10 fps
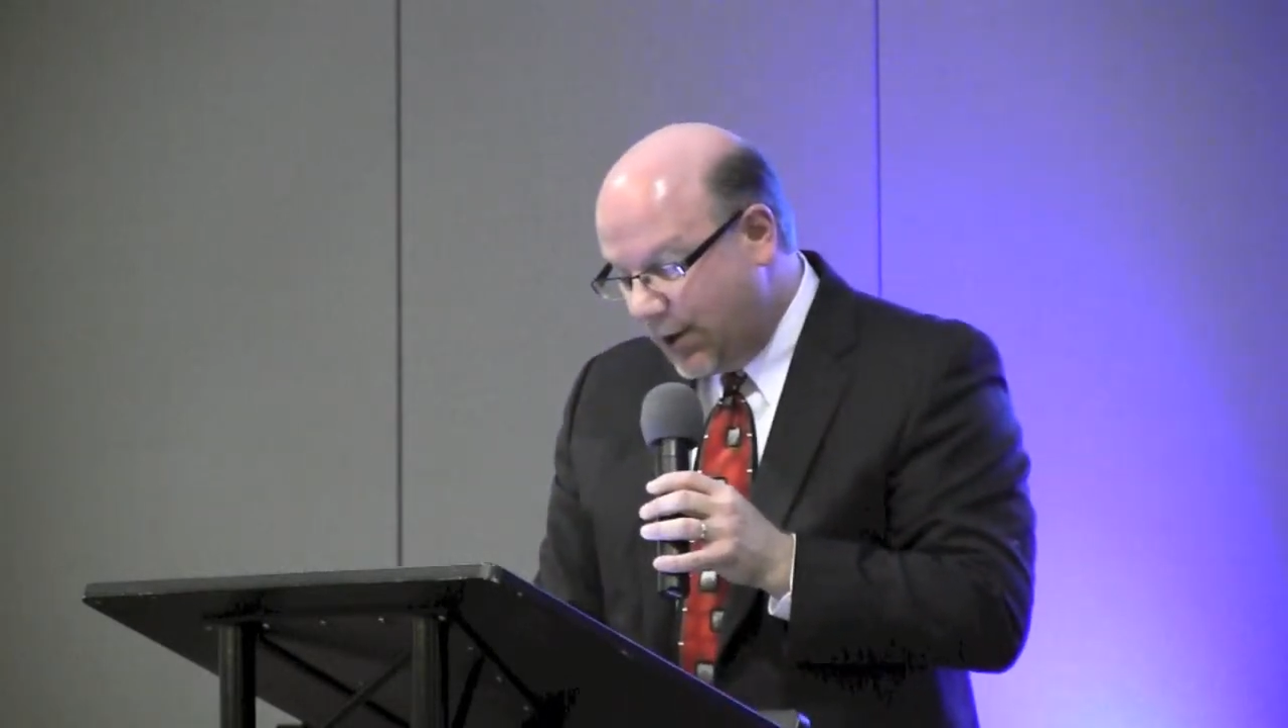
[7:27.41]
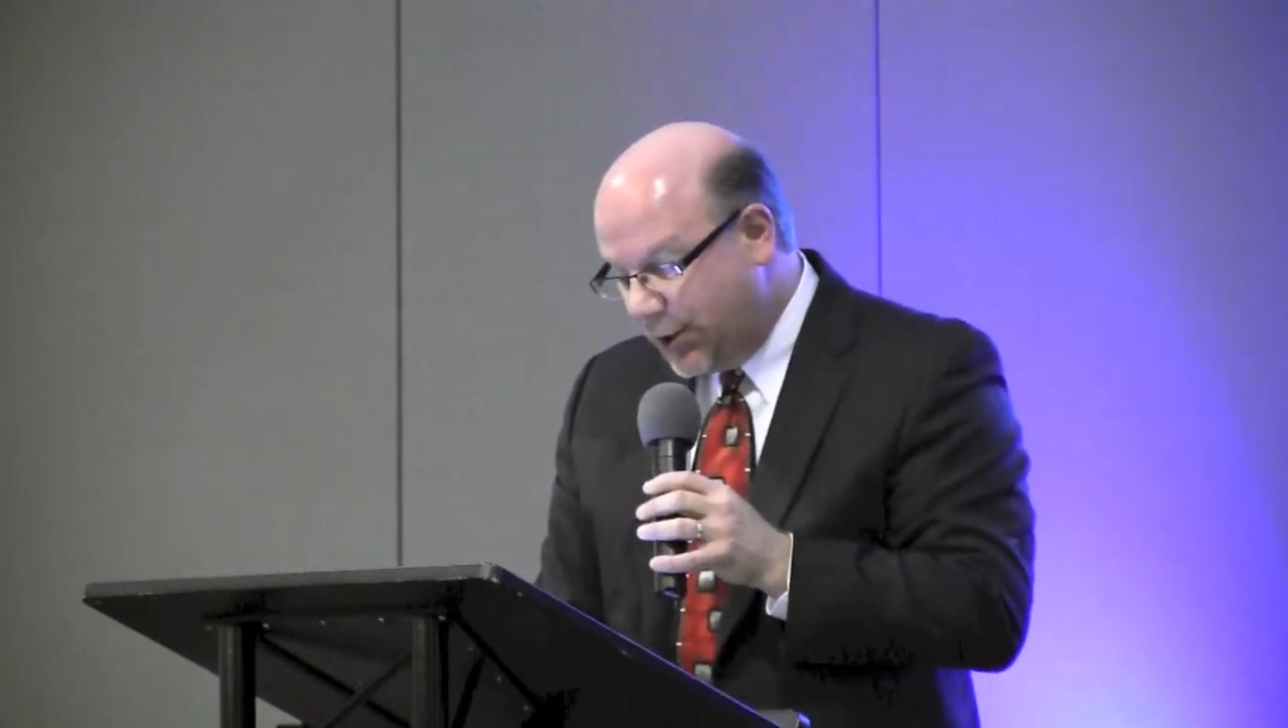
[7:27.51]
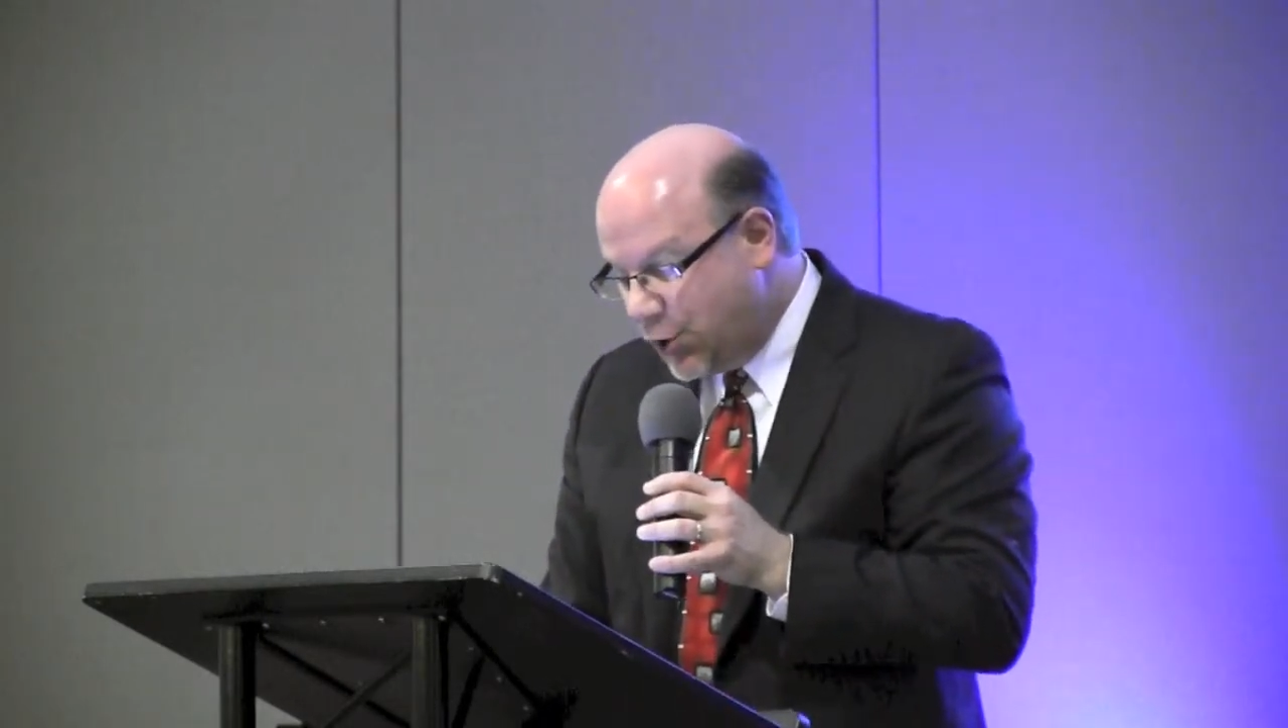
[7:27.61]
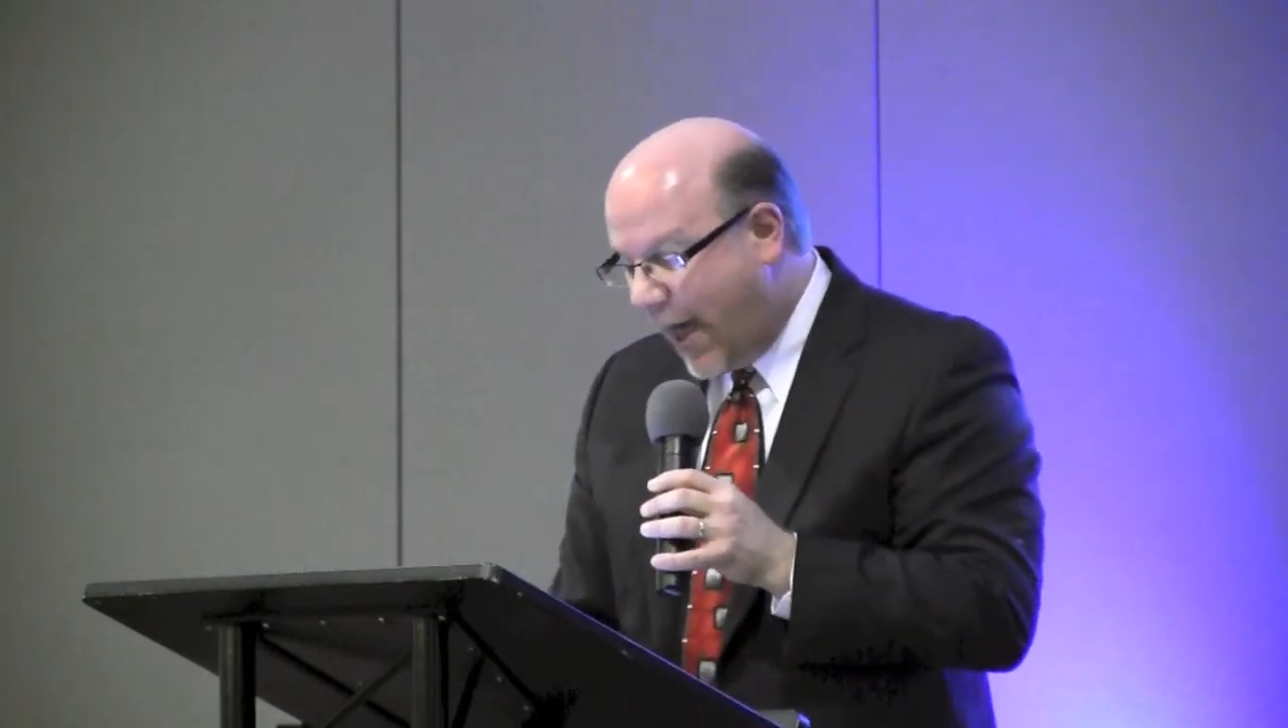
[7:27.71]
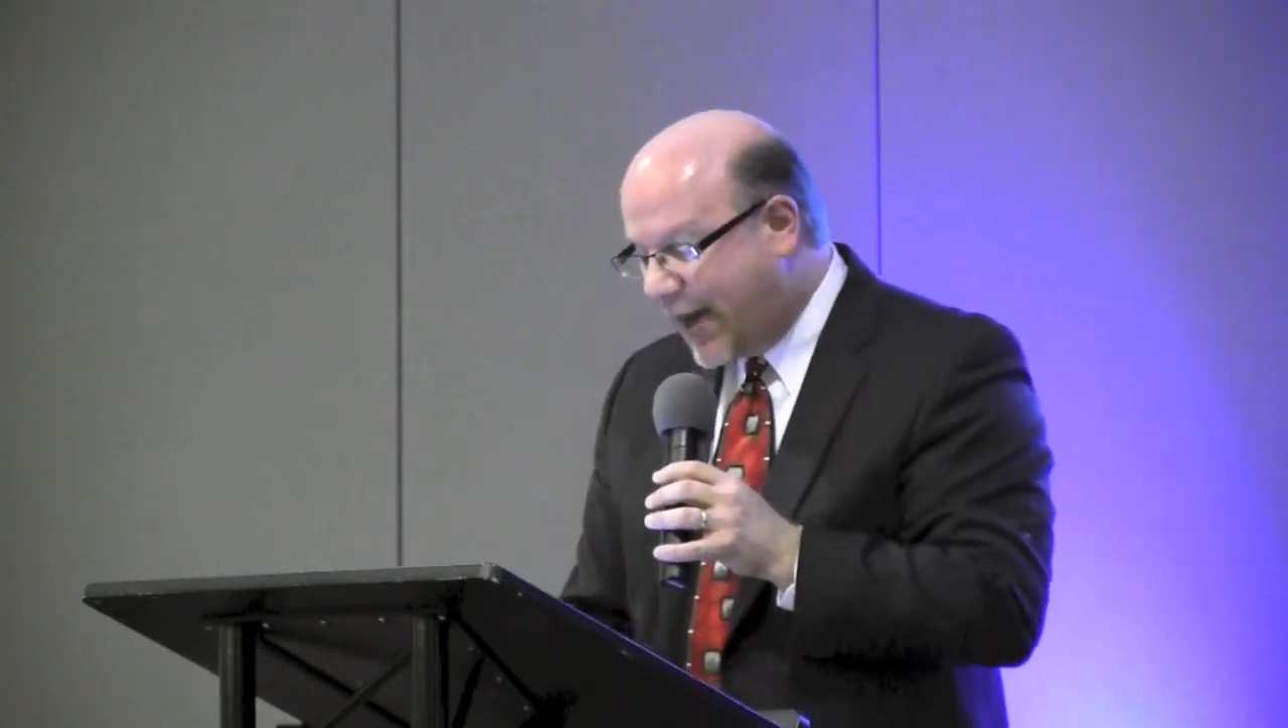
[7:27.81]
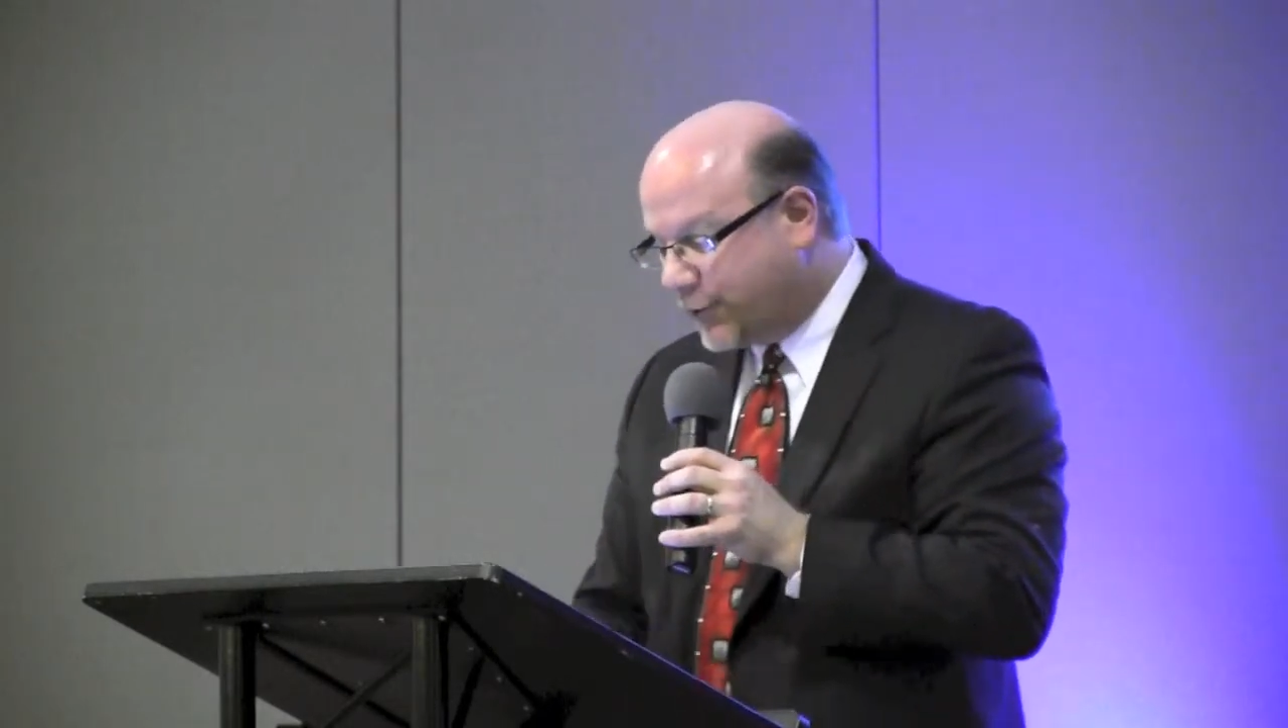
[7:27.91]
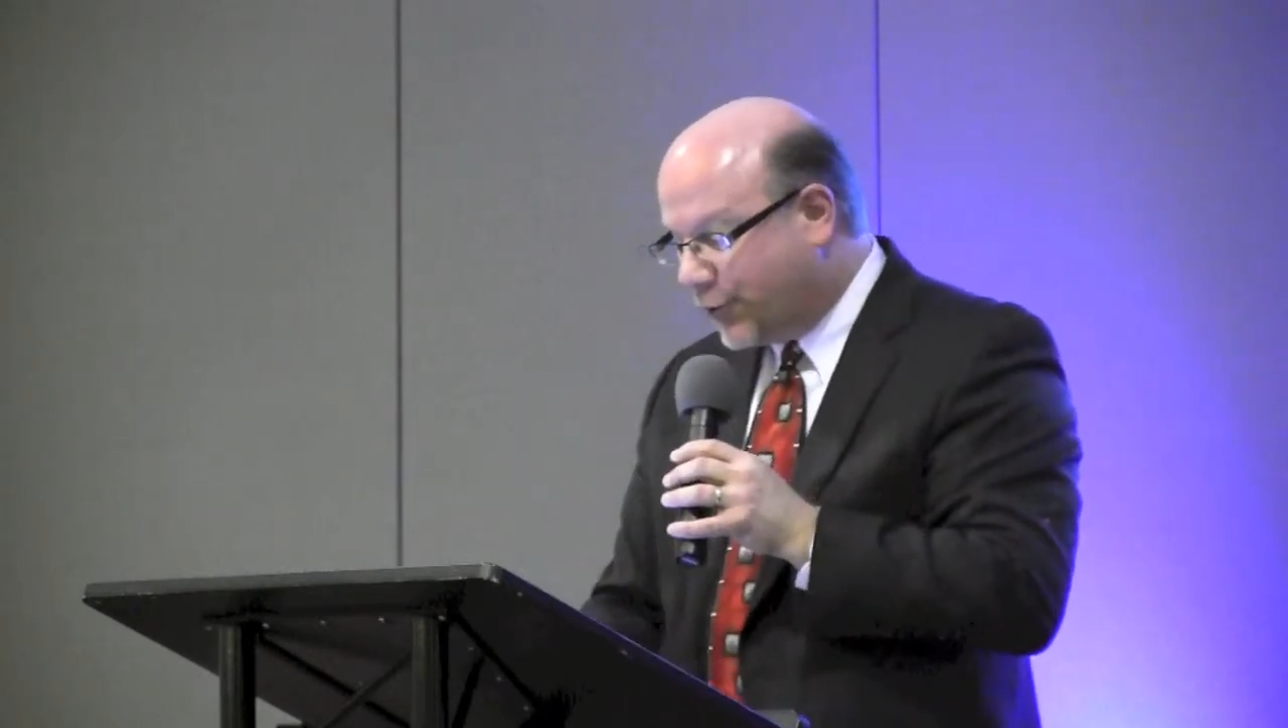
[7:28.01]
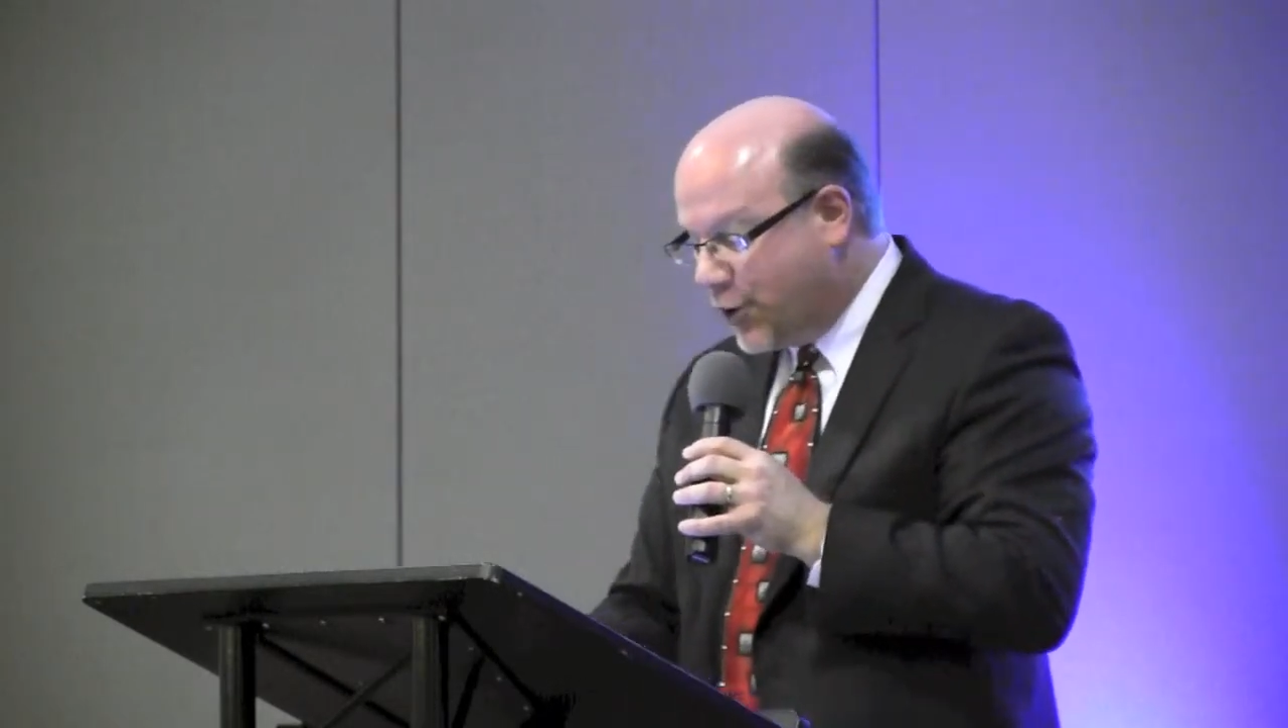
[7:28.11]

you had